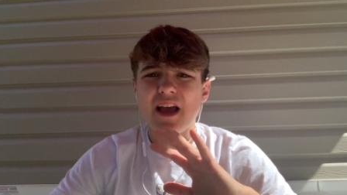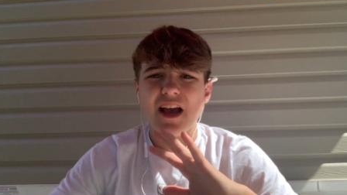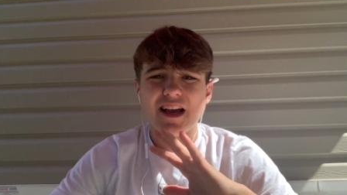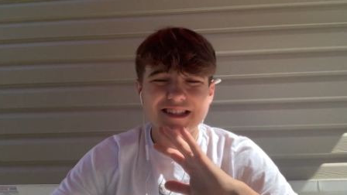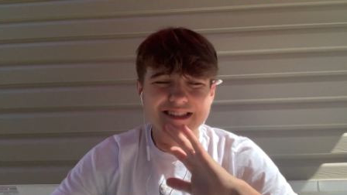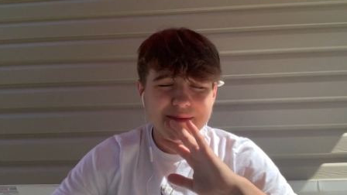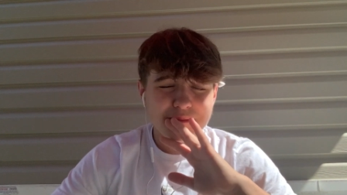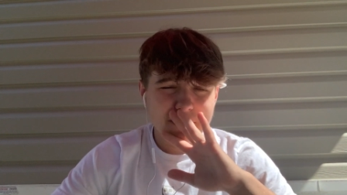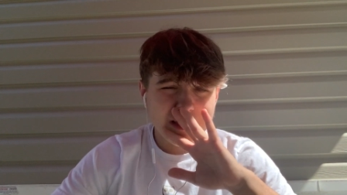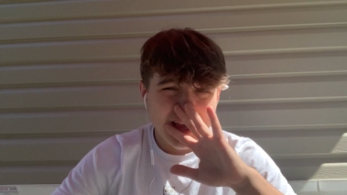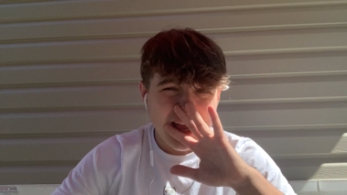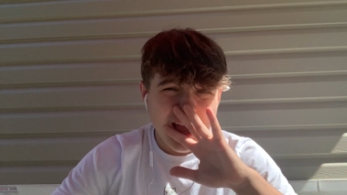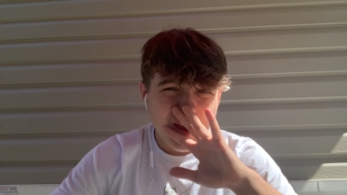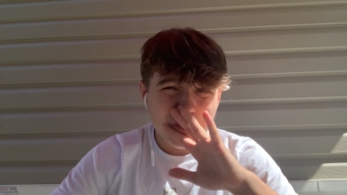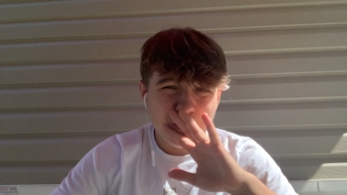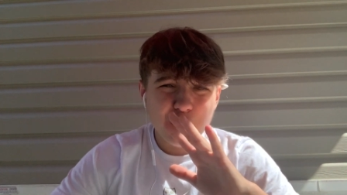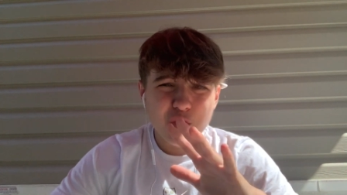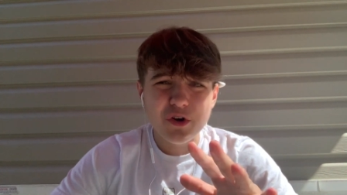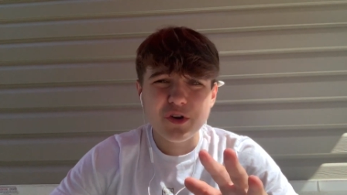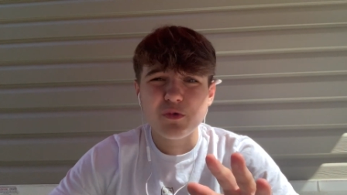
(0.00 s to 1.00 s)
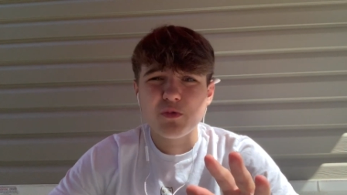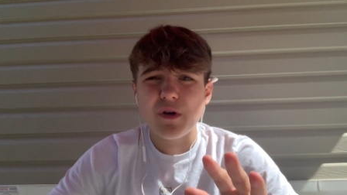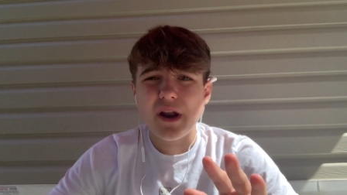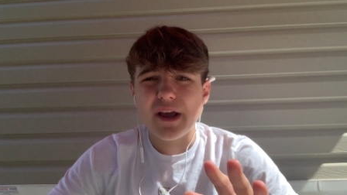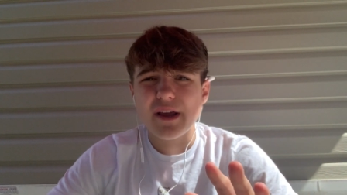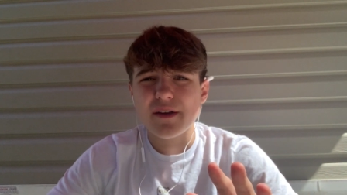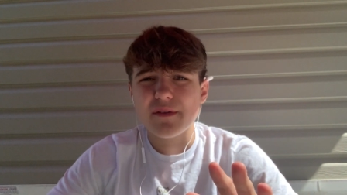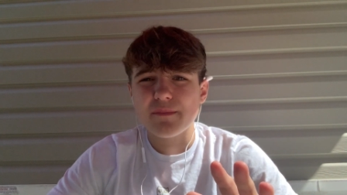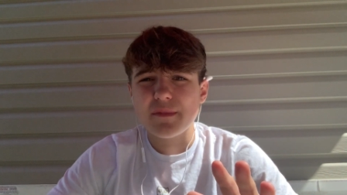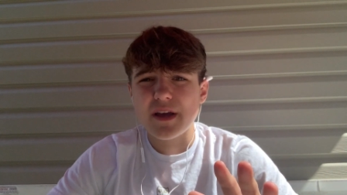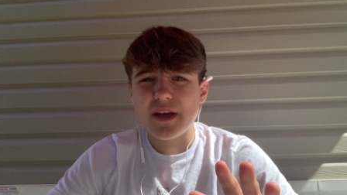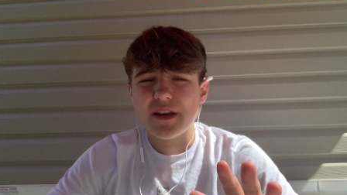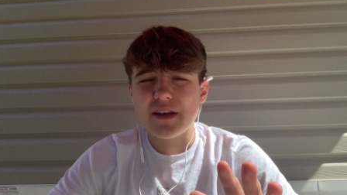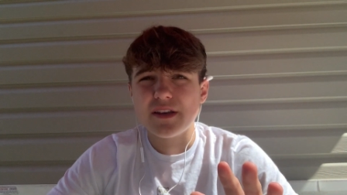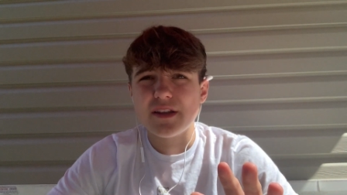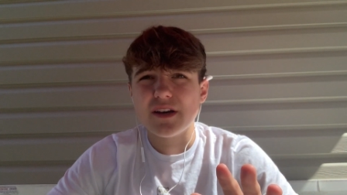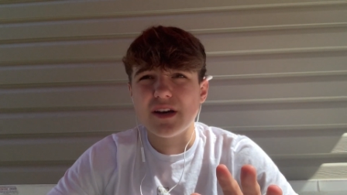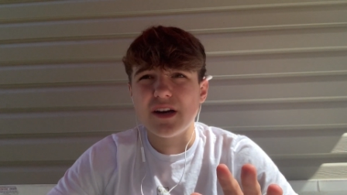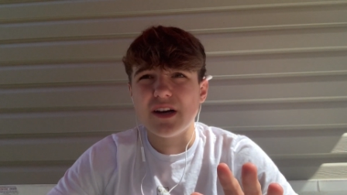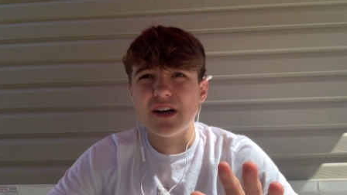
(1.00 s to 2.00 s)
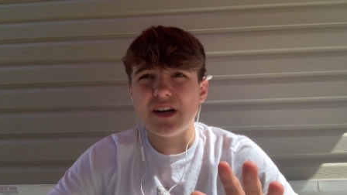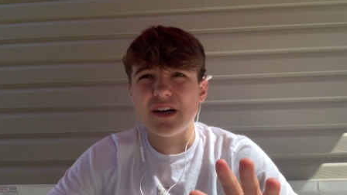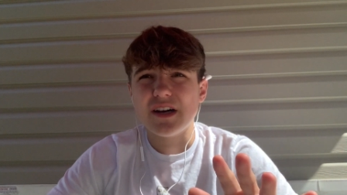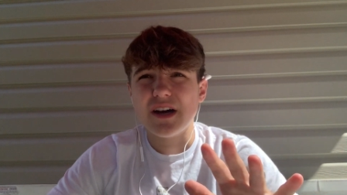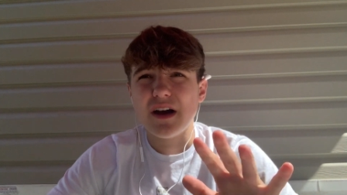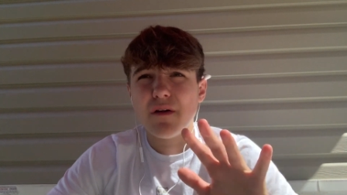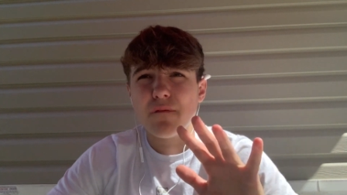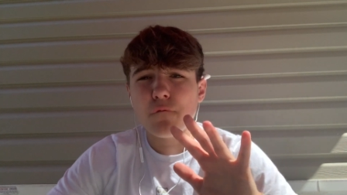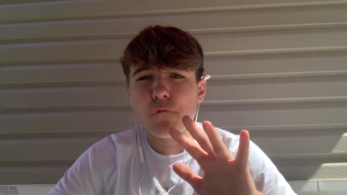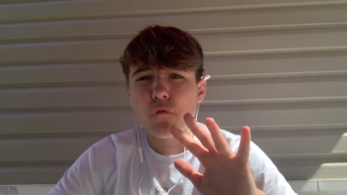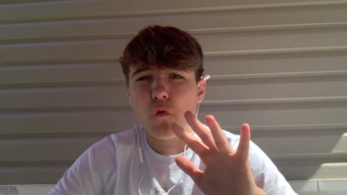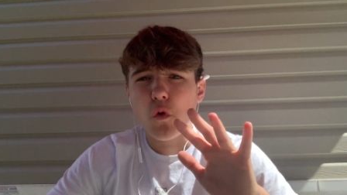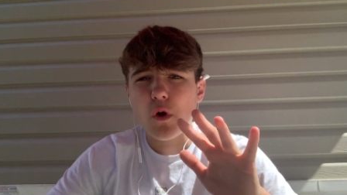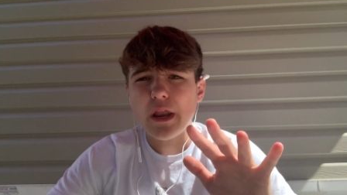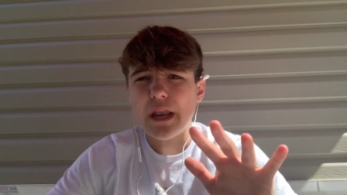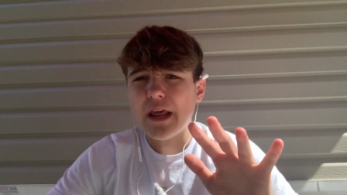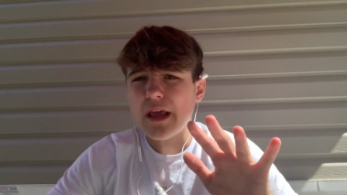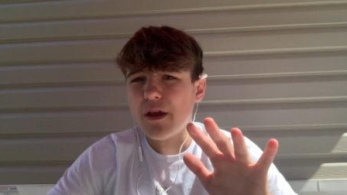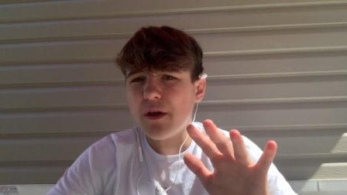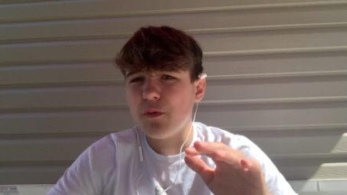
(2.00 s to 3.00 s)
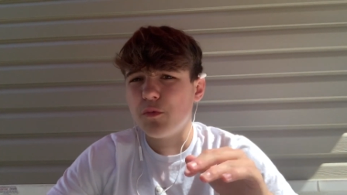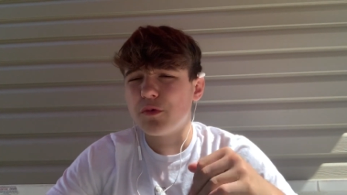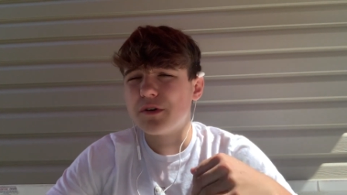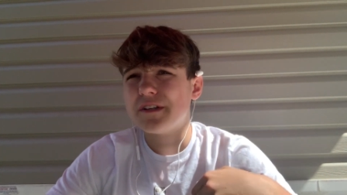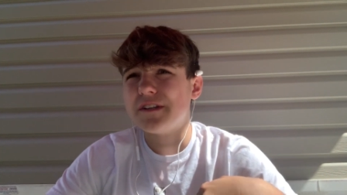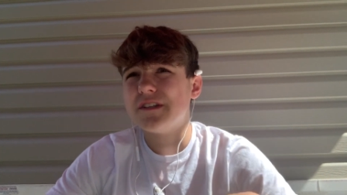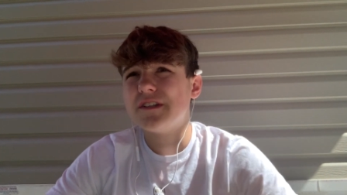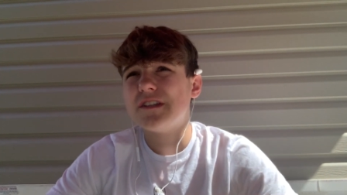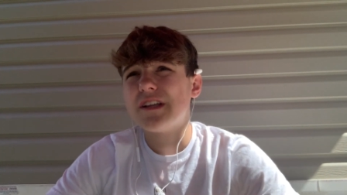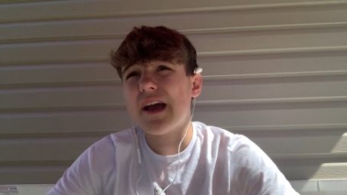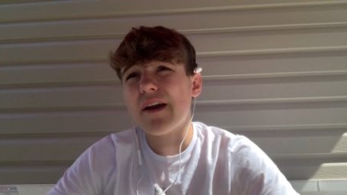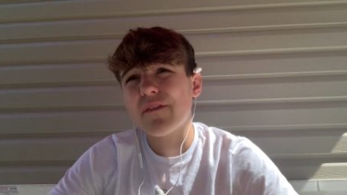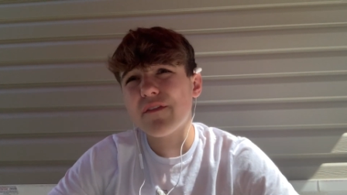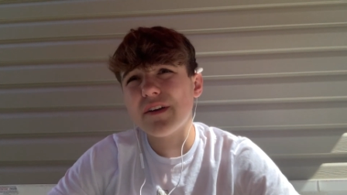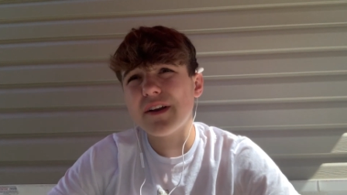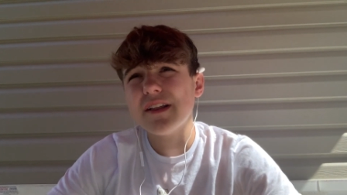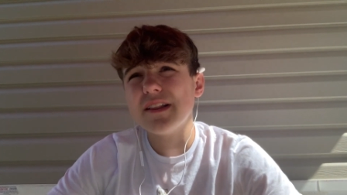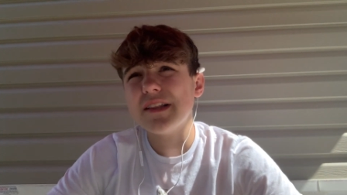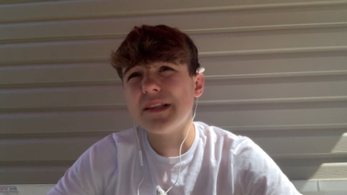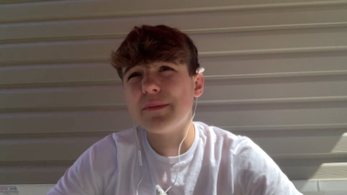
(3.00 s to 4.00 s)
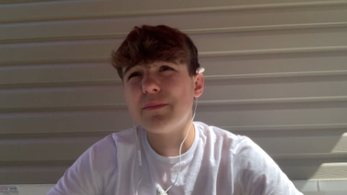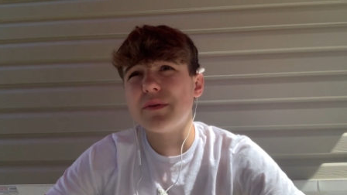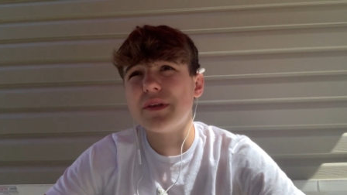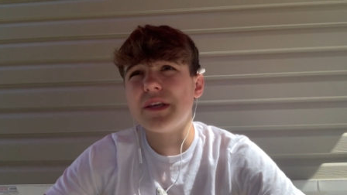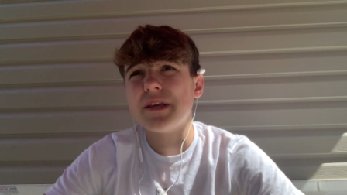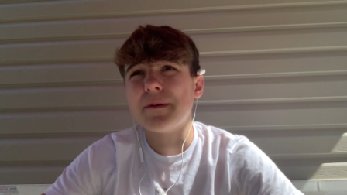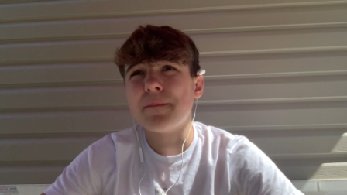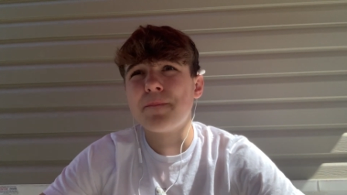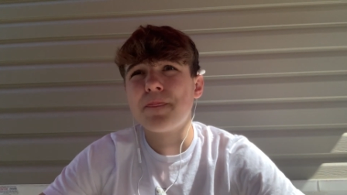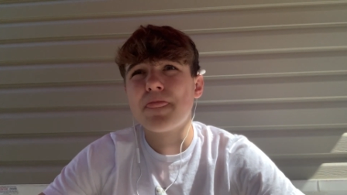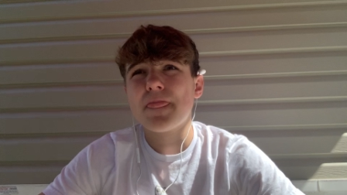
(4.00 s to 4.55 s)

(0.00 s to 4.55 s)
Something I would recommend avoiding would definitely be